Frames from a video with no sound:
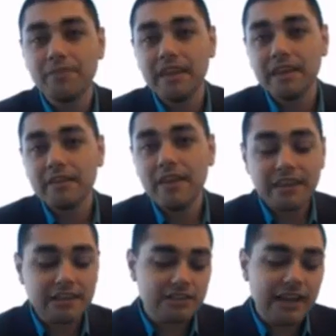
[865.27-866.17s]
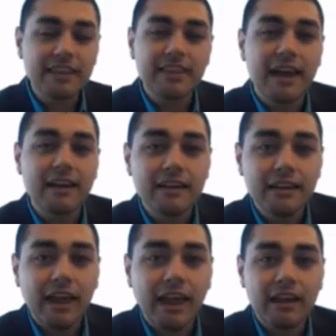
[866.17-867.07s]
they can take that
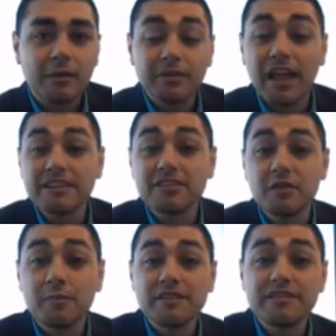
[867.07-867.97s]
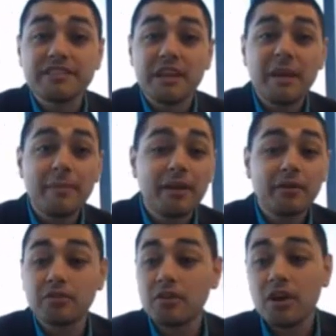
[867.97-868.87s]
and apply it to their business. They may be able
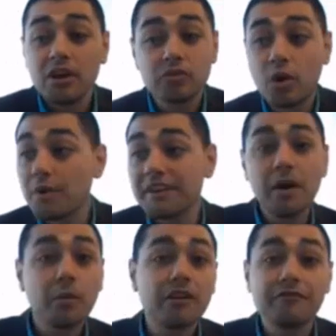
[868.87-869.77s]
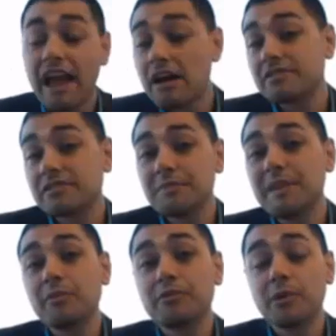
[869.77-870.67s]
to grow a network of thousands of
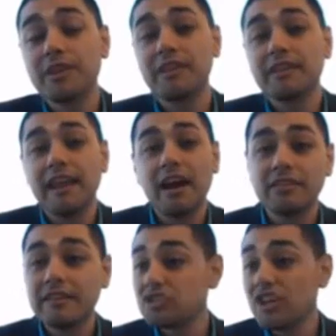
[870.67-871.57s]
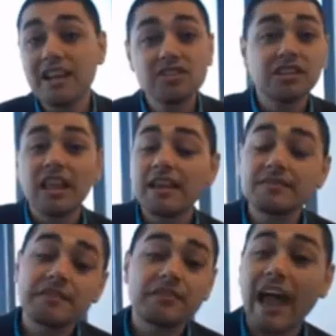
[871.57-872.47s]
people for it. And now they've changed the lives
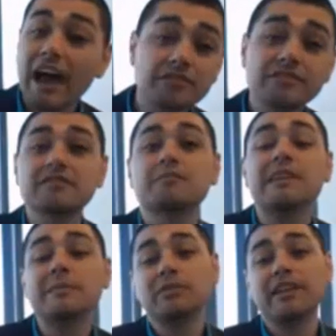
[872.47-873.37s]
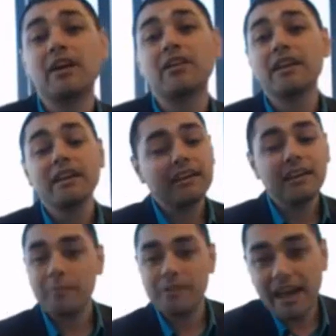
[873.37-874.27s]
of thousands of people now. I
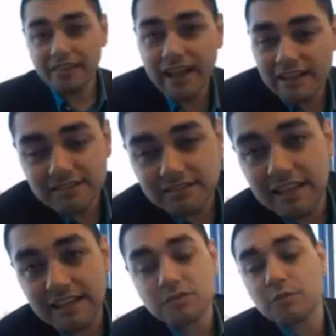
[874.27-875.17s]
mean, that's what's